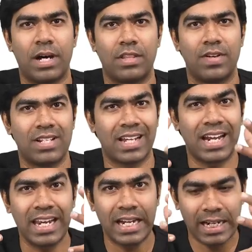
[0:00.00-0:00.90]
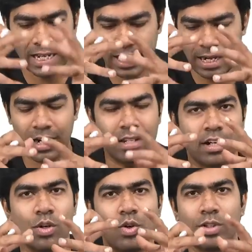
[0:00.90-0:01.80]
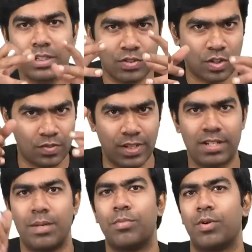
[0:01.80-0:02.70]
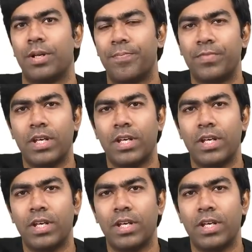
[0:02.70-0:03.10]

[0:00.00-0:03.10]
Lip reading: pathways are getting integrated at the glucose 6-phosphate step only.